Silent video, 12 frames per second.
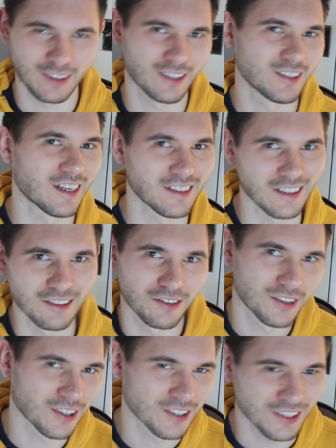as I said in the
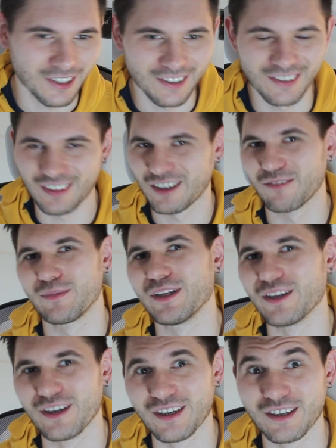introduction, I've
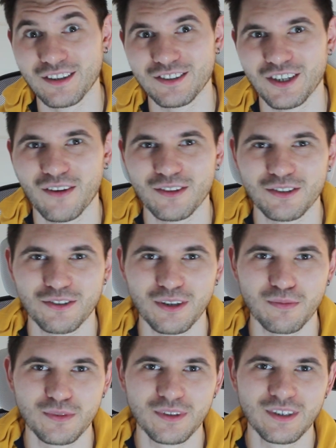been learning
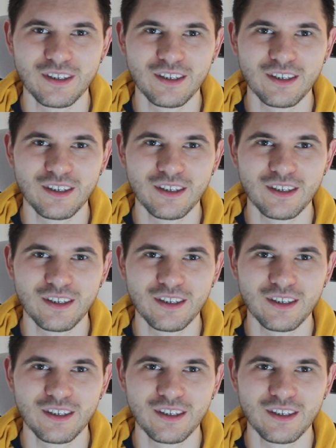JavaScript.